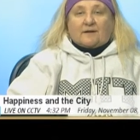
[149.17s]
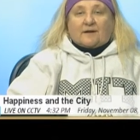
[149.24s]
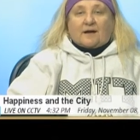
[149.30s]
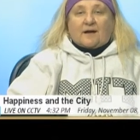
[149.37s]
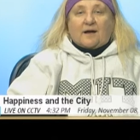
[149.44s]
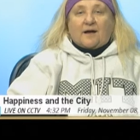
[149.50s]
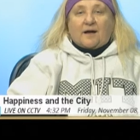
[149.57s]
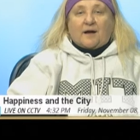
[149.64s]

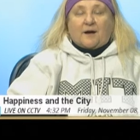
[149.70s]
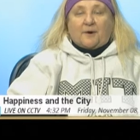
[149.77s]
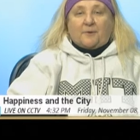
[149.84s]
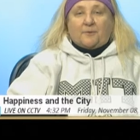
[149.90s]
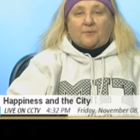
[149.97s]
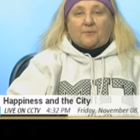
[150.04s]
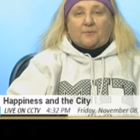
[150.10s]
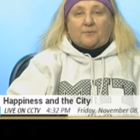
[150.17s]

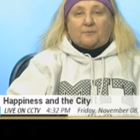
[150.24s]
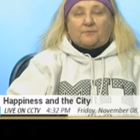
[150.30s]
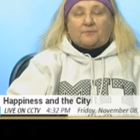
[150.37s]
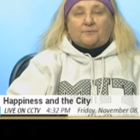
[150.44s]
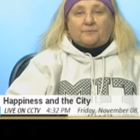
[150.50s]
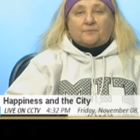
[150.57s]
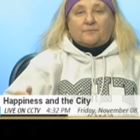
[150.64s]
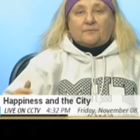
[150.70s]
how
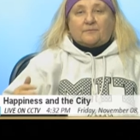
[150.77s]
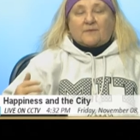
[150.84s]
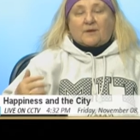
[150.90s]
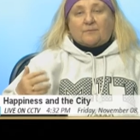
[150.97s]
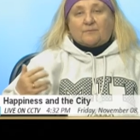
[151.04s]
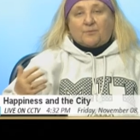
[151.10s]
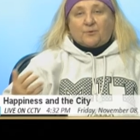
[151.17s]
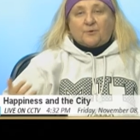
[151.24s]

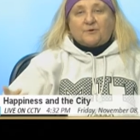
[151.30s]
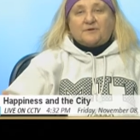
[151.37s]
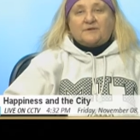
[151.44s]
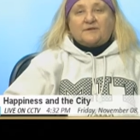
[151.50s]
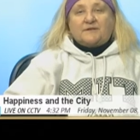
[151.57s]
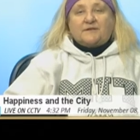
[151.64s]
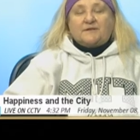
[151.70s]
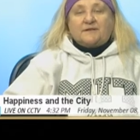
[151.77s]
important
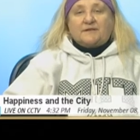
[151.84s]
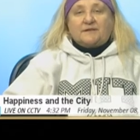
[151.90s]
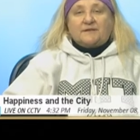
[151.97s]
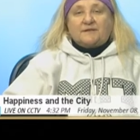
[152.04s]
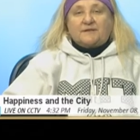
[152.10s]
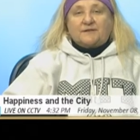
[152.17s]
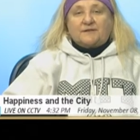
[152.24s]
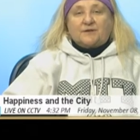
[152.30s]
it
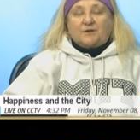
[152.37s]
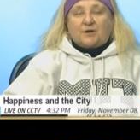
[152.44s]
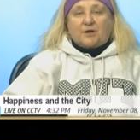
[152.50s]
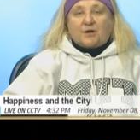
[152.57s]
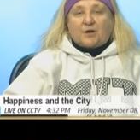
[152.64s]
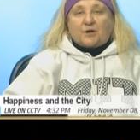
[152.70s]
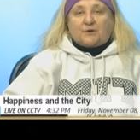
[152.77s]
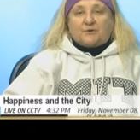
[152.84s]
is
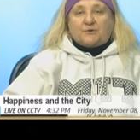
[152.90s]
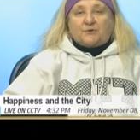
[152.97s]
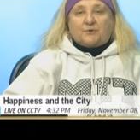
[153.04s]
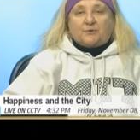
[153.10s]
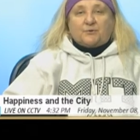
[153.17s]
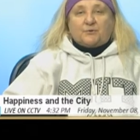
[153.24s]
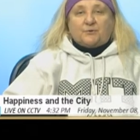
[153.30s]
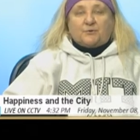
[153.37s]

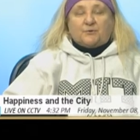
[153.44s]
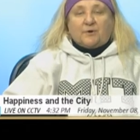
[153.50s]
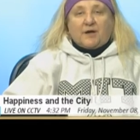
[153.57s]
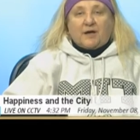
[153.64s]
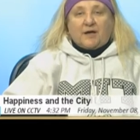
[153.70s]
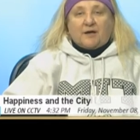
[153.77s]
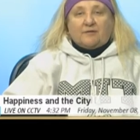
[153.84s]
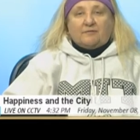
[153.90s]
to
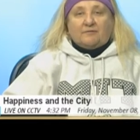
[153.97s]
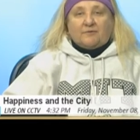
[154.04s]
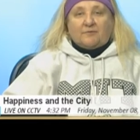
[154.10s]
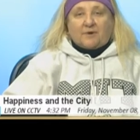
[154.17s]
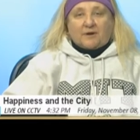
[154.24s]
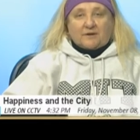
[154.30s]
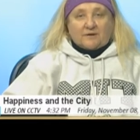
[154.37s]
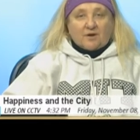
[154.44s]
have the
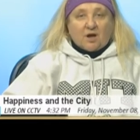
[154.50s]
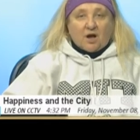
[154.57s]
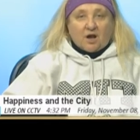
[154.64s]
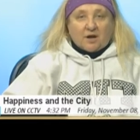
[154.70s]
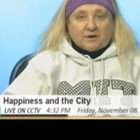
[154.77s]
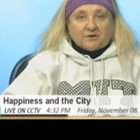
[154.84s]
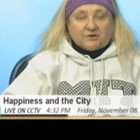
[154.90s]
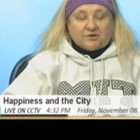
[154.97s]
right
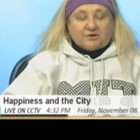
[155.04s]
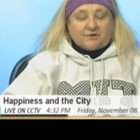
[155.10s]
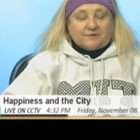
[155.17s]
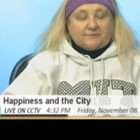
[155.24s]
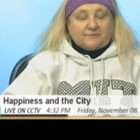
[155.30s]
knowledge.